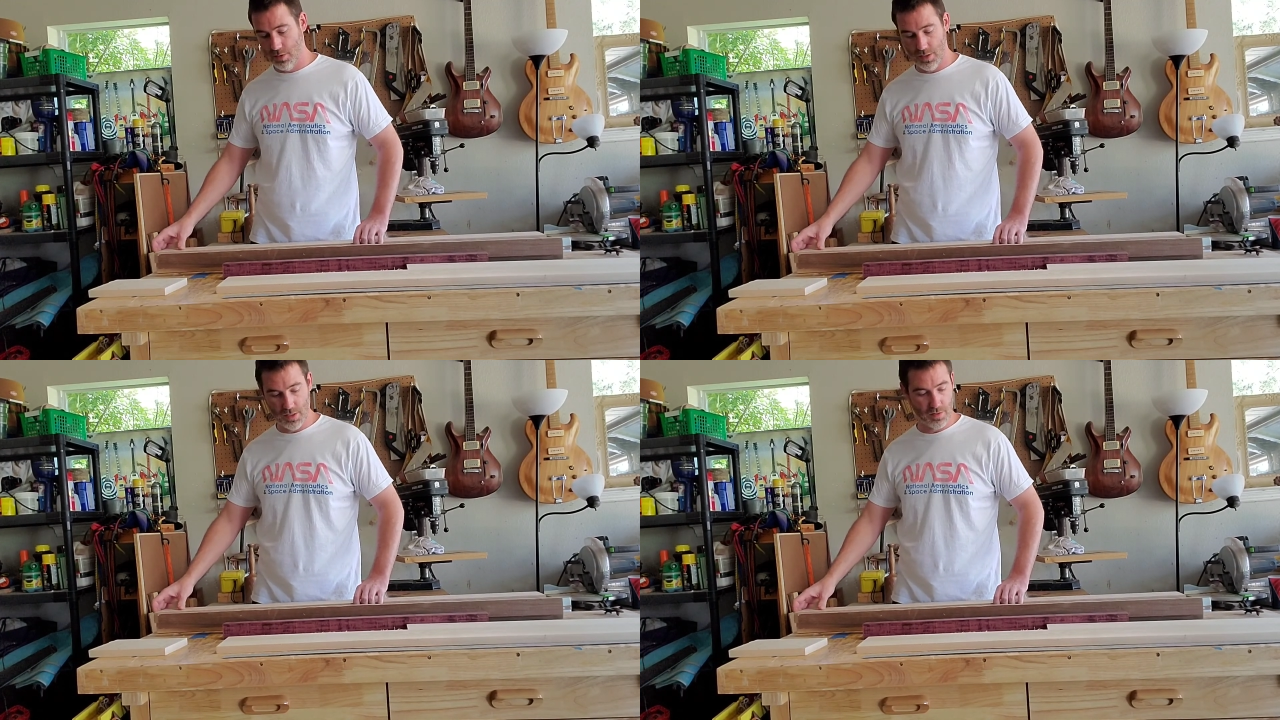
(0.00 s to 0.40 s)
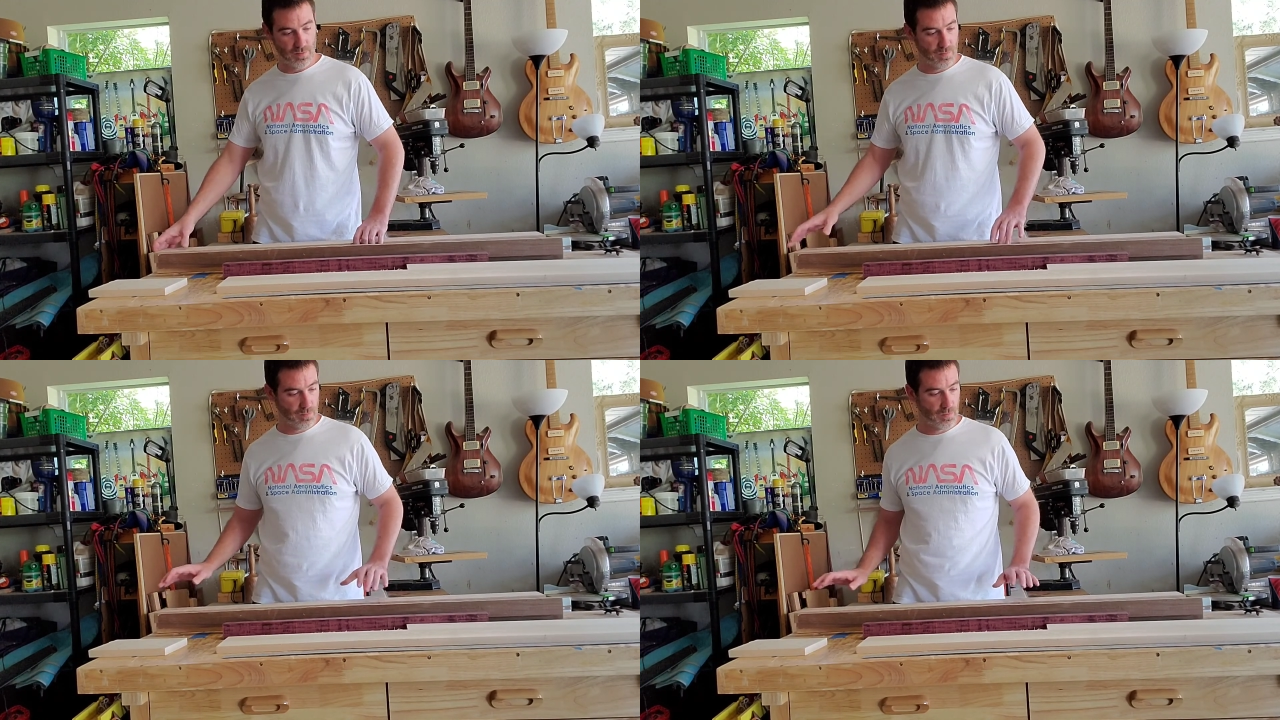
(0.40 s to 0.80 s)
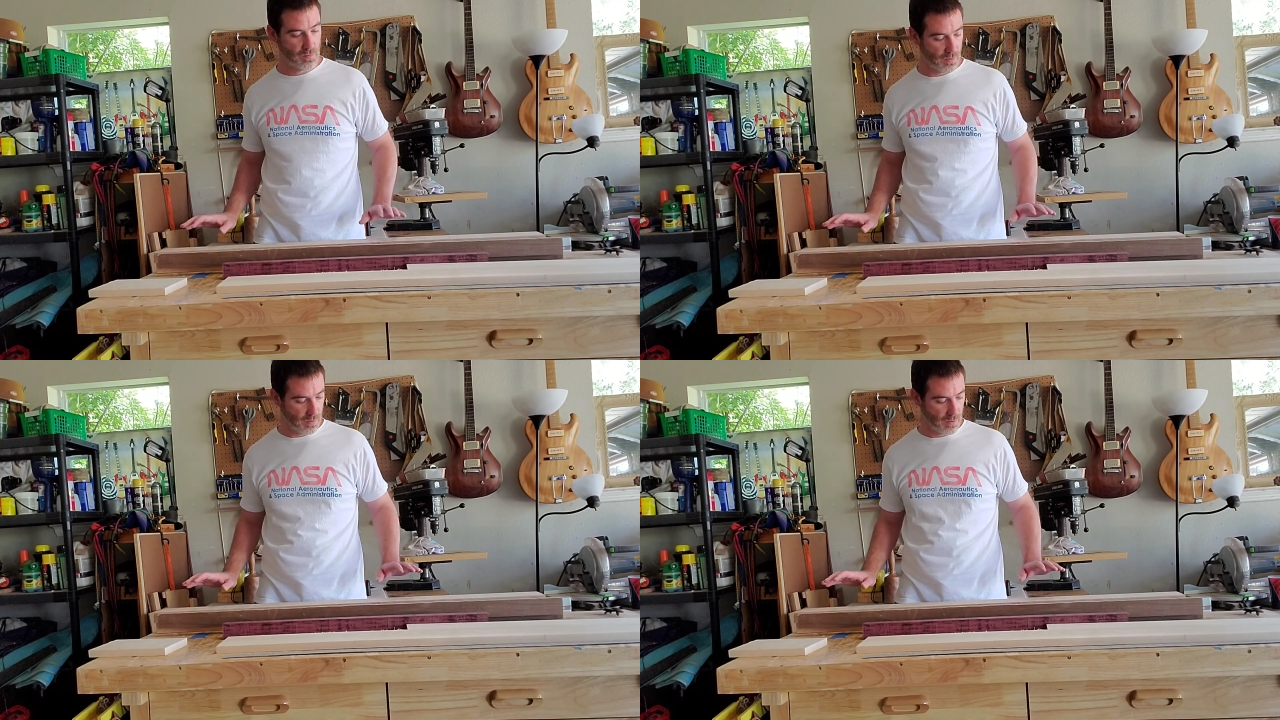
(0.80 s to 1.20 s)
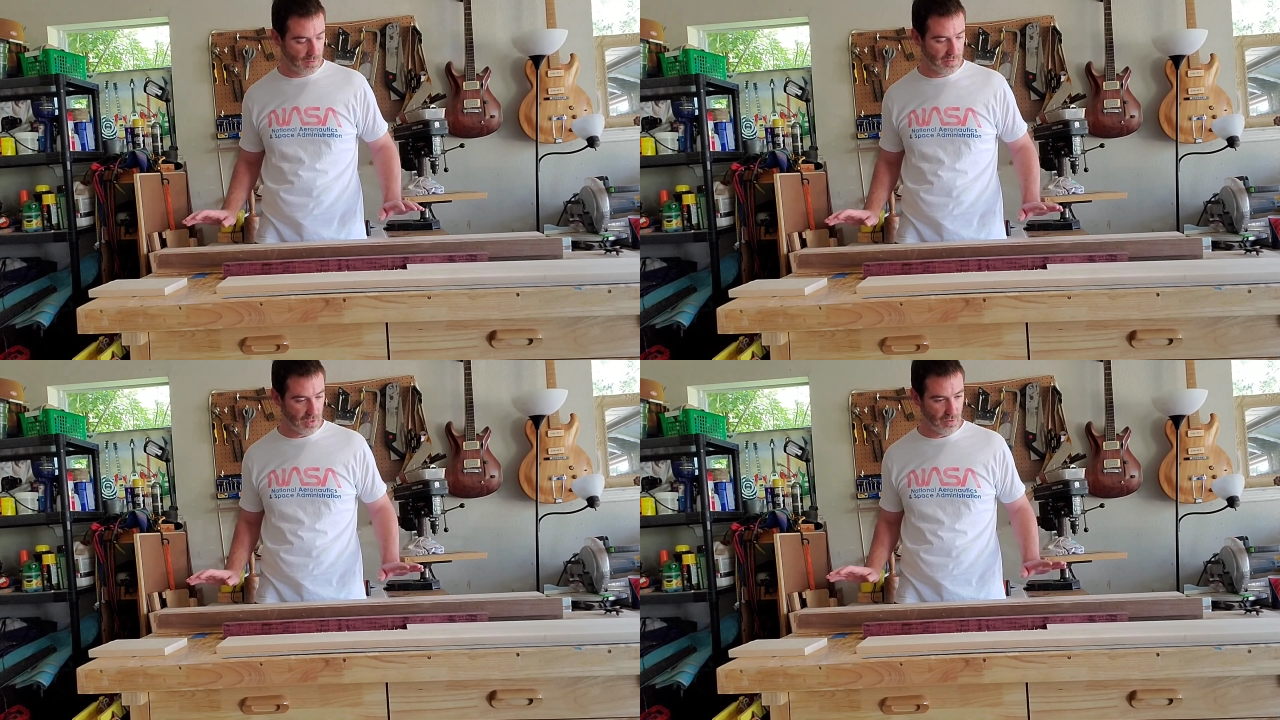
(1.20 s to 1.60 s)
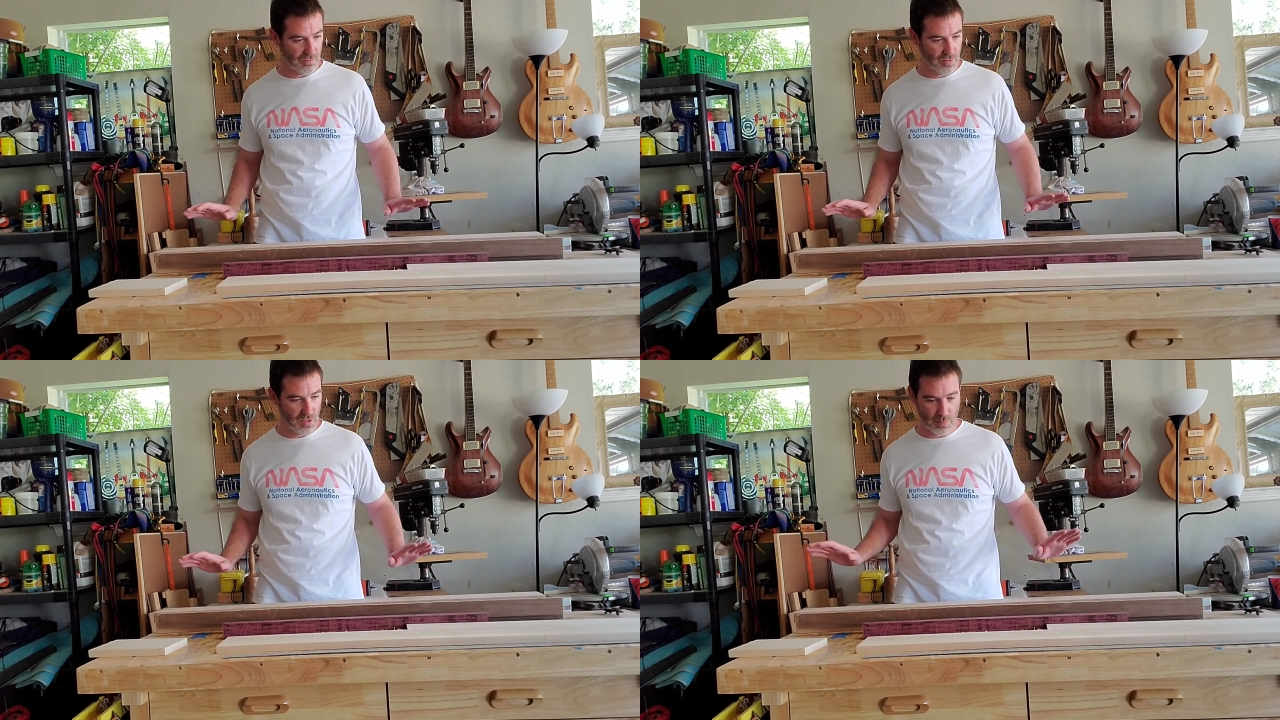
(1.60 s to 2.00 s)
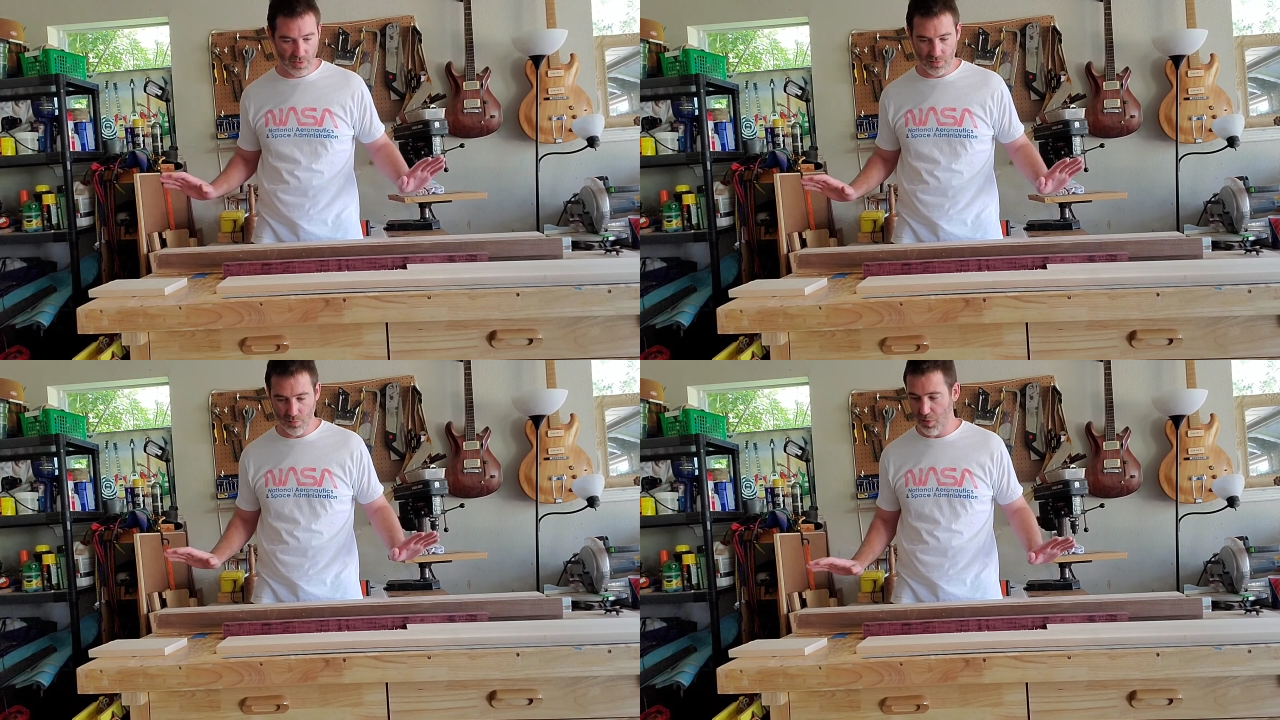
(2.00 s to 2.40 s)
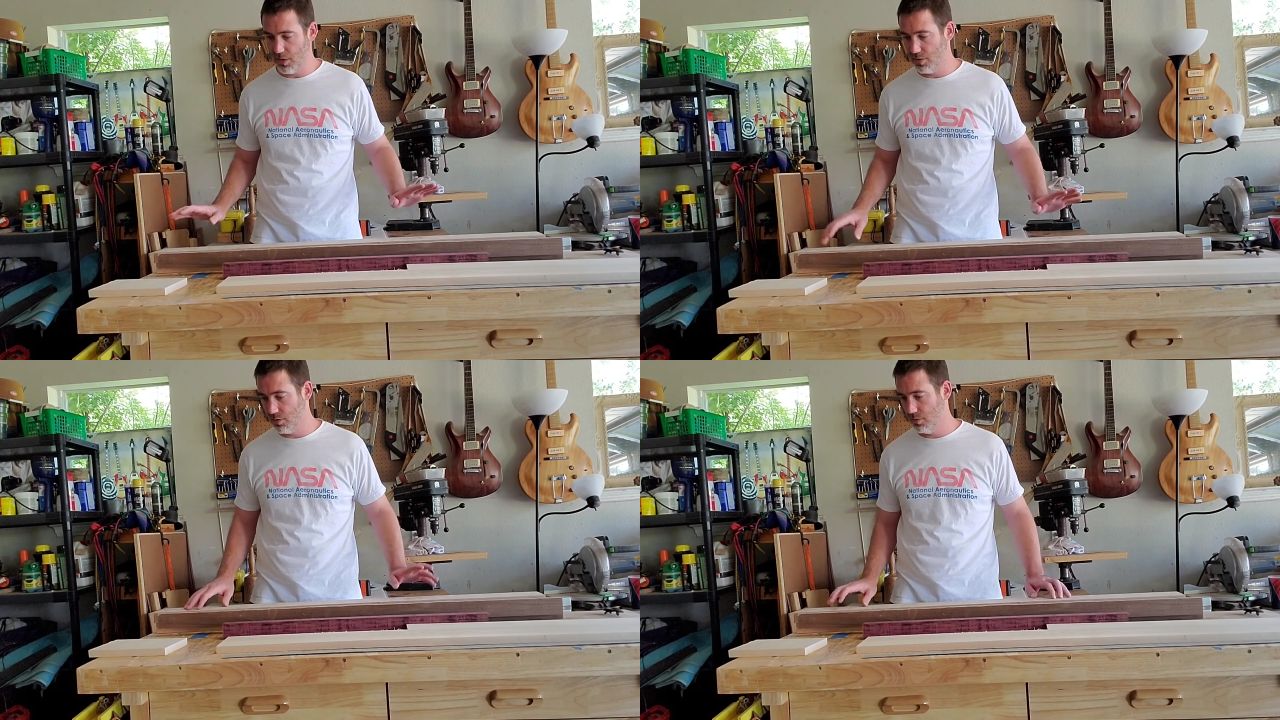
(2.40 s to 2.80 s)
I've got a good feeling about this bass,